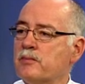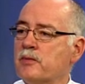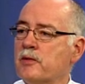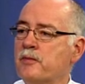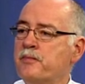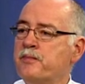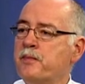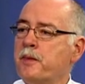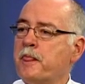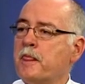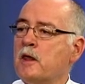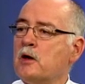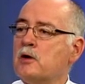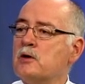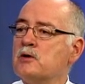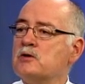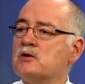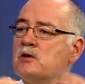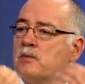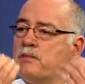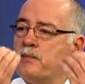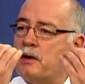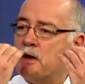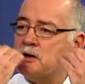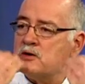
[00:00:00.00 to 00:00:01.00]
drip,
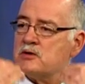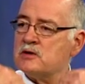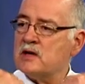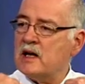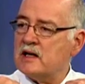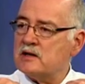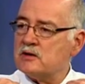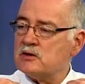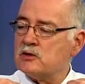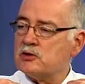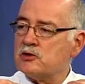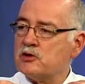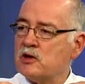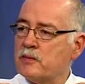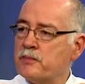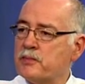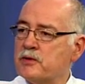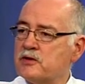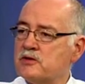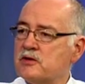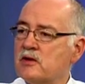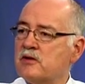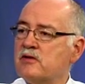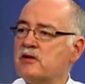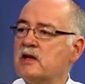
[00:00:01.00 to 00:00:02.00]
because the postnasal
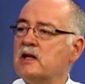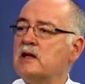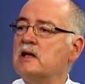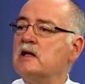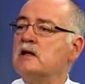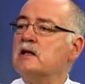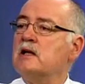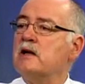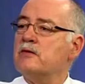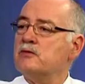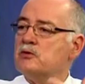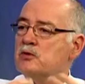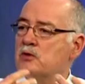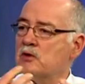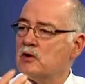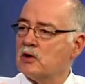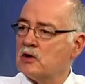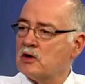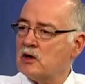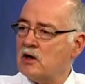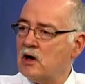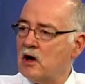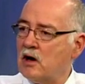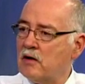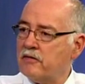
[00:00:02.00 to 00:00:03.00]
drip is the thing that gives you
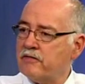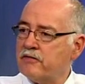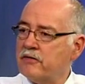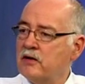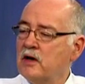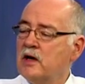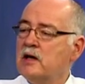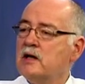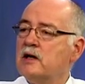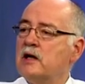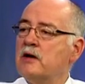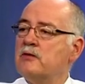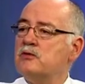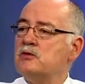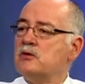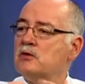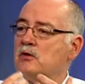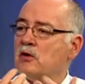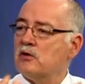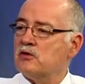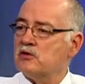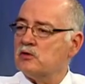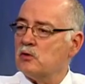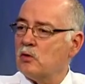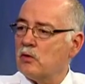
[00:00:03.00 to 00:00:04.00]
the cough, gives
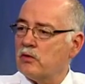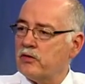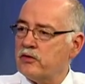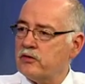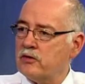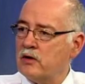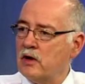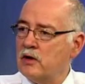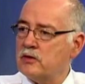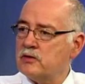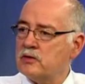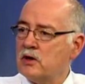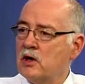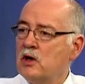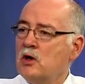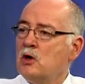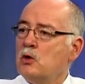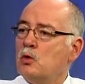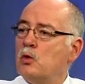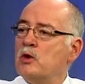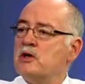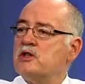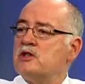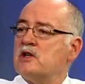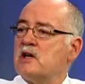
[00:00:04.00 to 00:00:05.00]
you the sore throat,
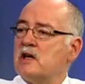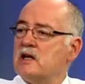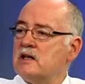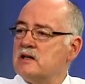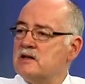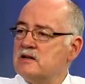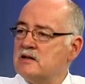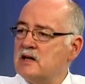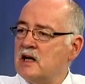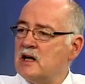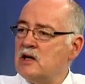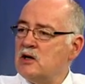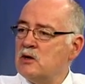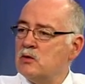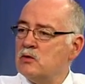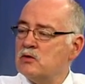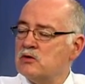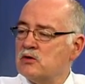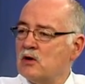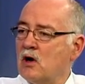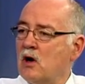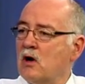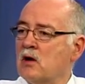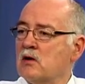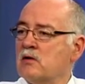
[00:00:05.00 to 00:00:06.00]
which
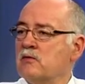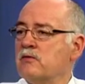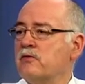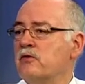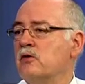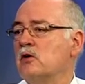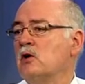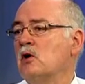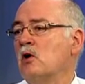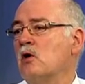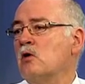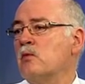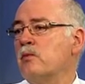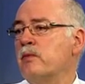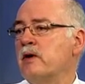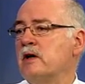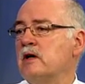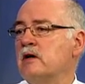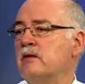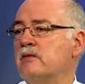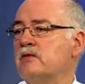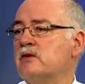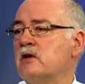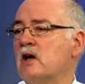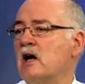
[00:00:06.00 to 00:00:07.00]
continues on for a long
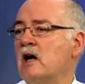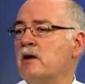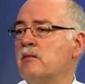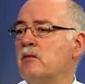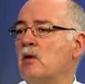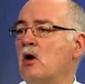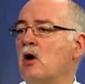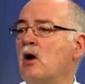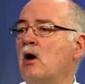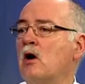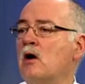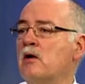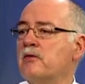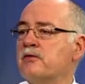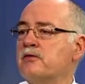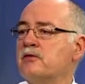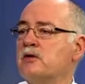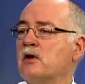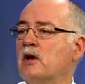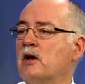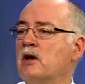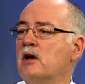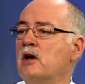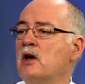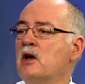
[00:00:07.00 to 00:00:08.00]
period of time
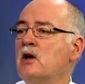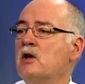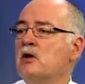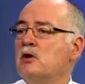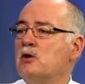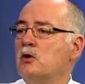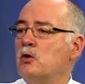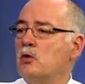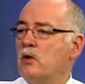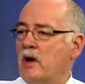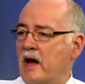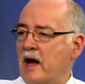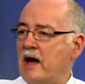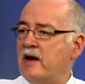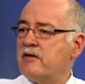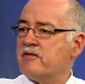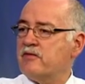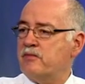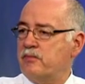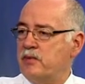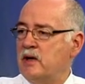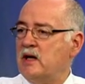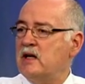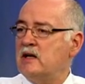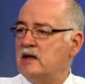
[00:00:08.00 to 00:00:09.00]
after you
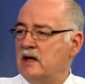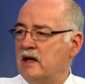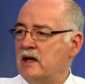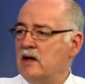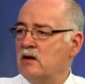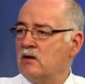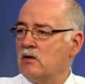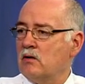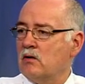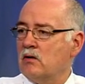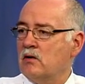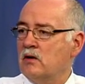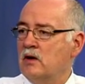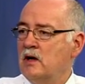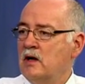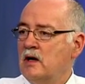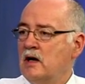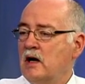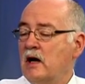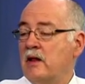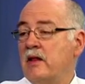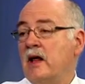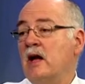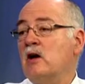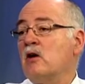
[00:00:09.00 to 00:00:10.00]
have been ill.
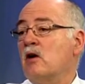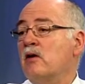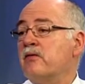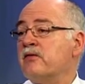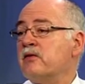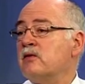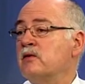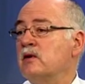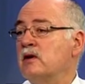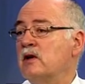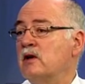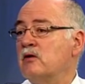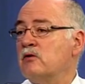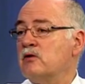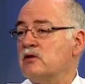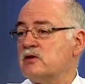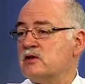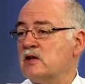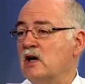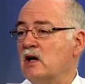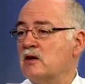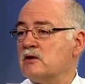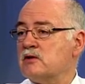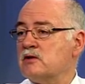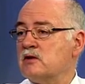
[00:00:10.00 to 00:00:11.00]
And that often
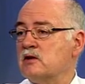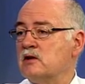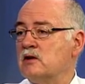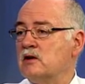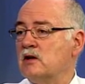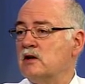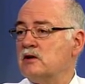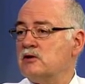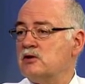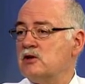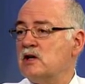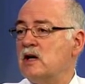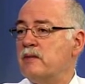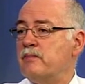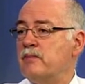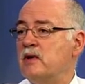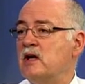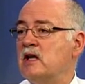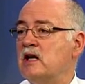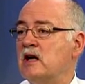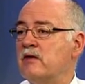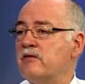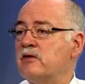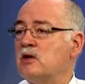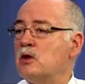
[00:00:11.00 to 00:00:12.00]
results in the
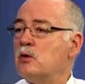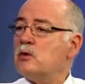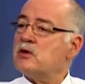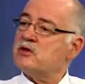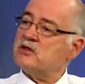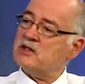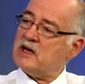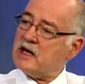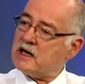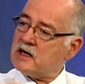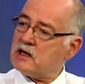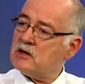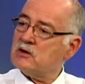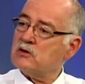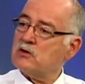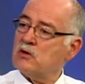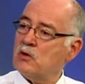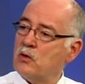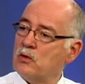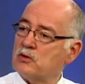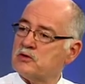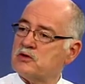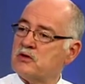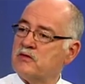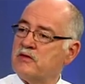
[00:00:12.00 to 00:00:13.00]
GP giving you a second
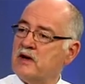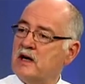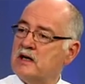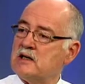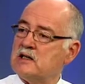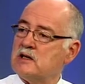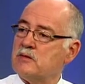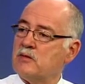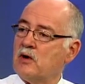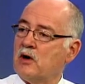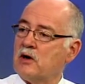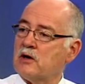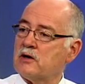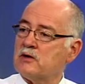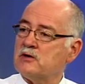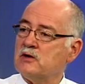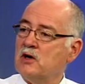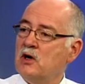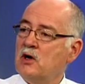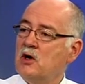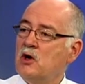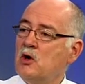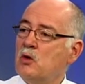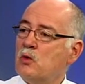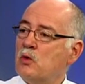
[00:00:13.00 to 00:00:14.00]
course of
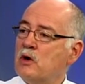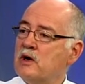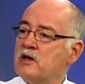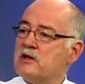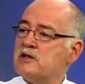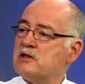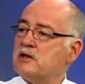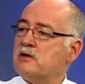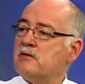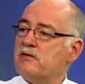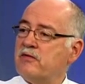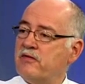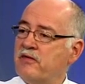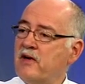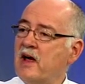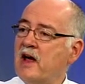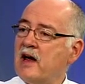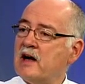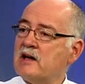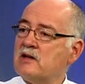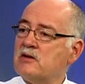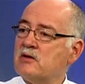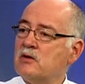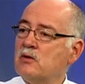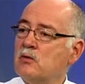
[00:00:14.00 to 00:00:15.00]
antibiotics. Absolutely. Whereas in
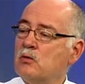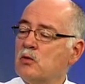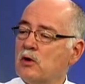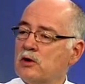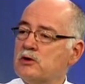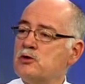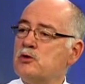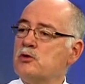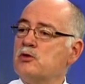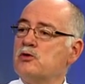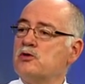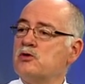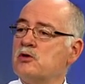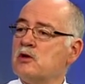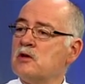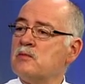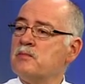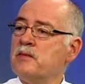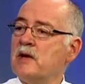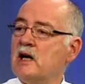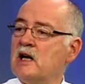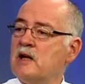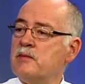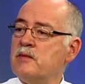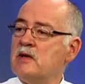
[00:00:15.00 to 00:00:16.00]
fact, what you
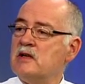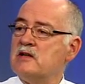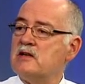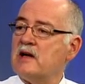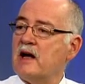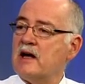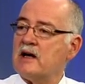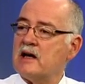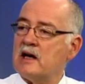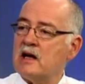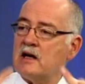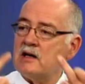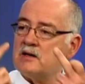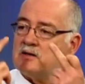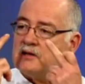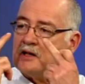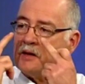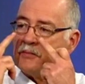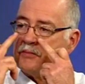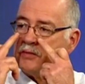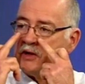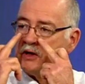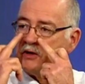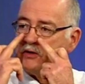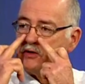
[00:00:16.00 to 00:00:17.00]
should merely be taking is
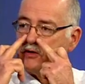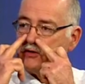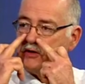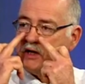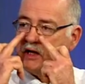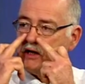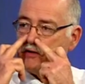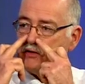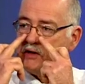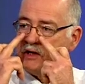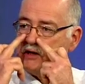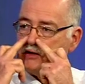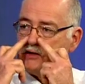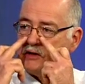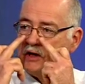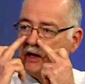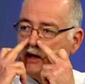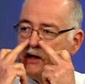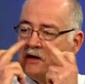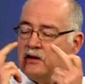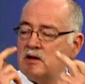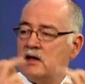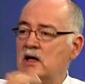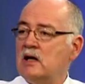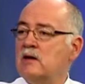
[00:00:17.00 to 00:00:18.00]
something to decrease
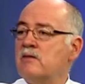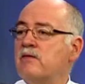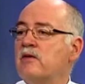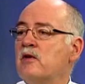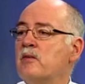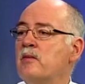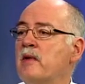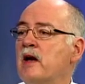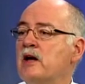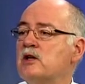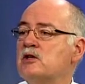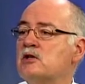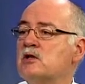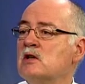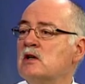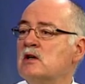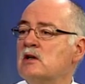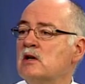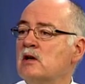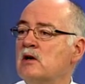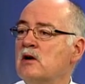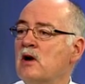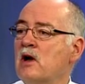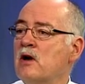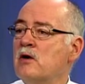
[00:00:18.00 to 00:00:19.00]
the inflammation
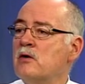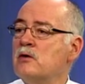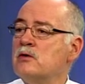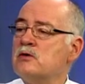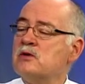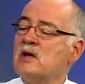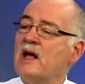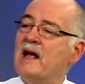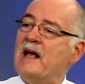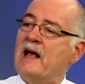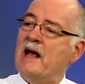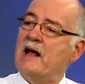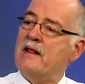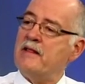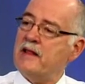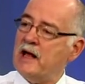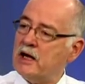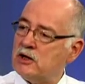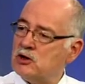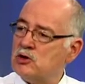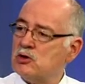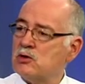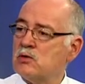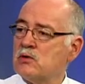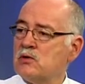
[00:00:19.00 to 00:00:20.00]
in the nose, and
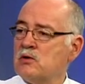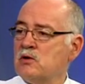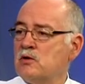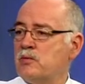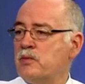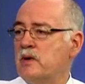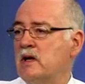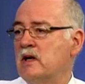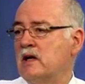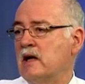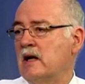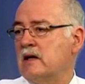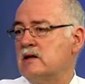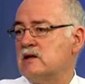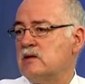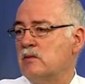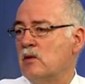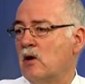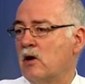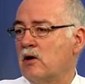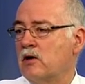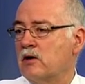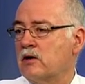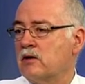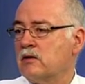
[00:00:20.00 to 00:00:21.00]
that shouldn't be an
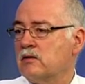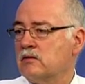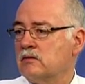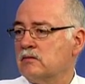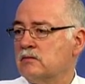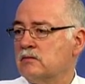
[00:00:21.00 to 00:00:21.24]
antibiotic.